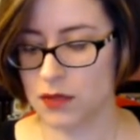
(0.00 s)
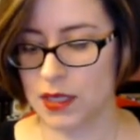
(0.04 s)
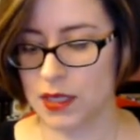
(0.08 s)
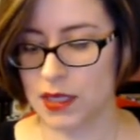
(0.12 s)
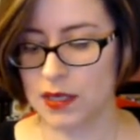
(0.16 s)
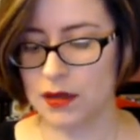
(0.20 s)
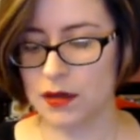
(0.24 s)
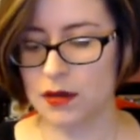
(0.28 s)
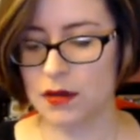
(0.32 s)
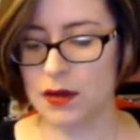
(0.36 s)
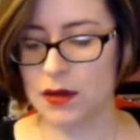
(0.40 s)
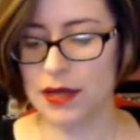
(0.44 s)
I
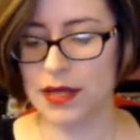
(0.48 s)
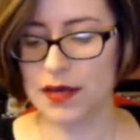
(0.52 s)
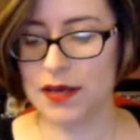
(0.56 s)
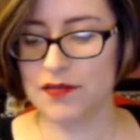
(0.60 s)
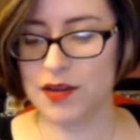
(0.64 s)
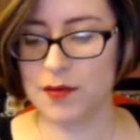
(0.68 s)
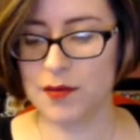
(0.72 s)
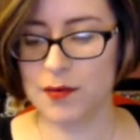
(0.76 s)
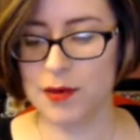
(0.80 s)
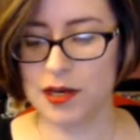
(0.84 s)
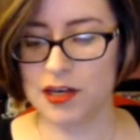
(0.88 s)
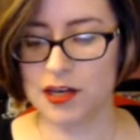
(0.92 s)
know not
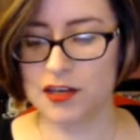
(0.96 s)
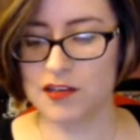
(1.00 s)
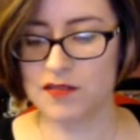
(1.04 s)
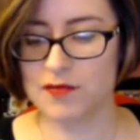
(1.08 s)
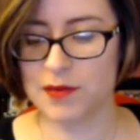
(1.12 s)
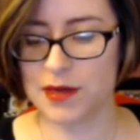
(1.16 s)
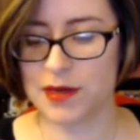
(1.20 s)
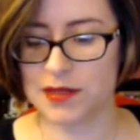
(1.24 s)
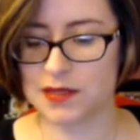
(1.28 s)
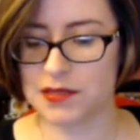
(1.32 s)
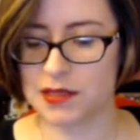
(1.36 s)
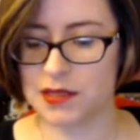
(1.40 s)
every part of
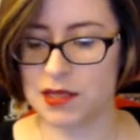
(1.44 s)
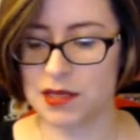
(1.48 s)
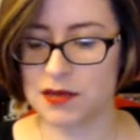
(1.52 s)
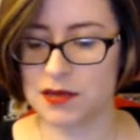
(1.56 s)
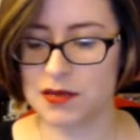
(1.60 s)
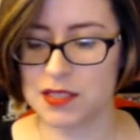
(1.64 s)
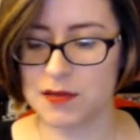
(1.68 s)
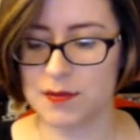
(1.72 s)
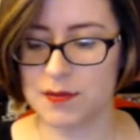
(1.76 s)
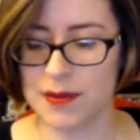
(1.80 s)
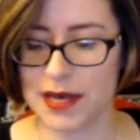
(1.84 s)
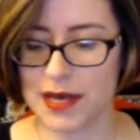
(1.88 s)
Mexico
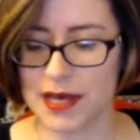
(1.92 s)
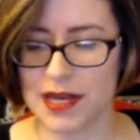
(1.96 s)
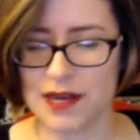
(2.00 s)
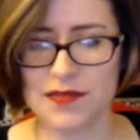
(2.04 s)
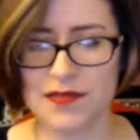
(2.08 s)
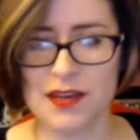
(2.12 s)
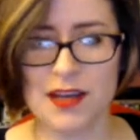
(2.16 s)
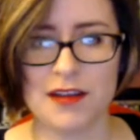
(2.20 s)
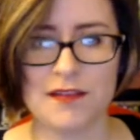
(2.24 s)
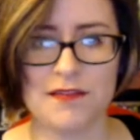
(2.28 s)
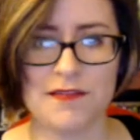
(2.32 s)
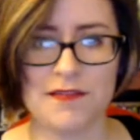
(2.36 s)
is bad.
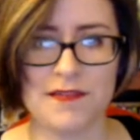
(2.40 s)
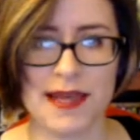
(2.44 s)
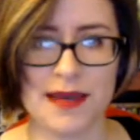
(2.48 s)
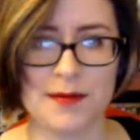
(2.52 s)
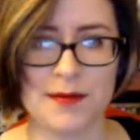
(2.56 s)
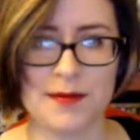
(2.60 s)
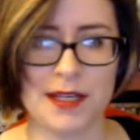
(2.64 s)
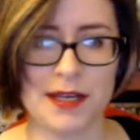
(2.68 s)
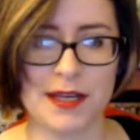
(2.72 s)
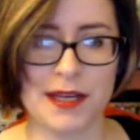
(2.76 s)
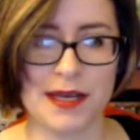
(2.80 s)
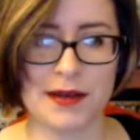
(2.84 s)
I've got
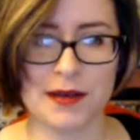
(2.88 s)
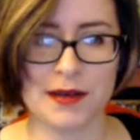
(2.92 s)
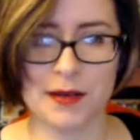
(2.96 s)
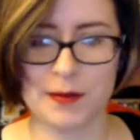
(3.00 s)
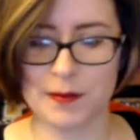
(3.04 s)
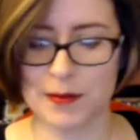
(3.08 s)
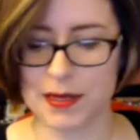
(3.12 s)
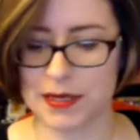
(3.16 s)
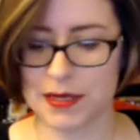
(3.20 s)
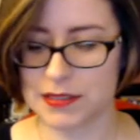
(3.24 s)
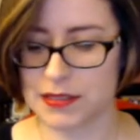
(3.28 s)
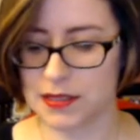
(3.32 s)
family down
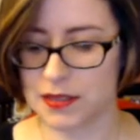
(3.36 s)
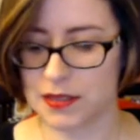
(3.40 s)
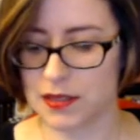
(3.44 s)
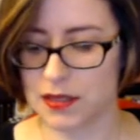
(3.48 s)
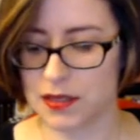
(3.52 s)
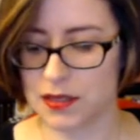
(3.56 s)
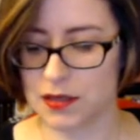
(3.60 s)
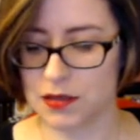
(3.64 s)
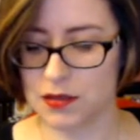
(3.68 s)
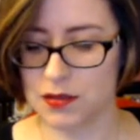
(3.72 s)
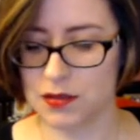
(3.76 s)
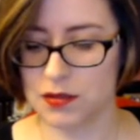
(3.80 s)
in
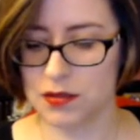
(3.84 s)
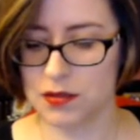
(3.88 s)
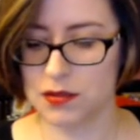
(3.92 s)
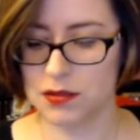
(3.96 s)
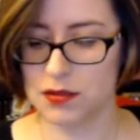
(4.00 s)
Mexico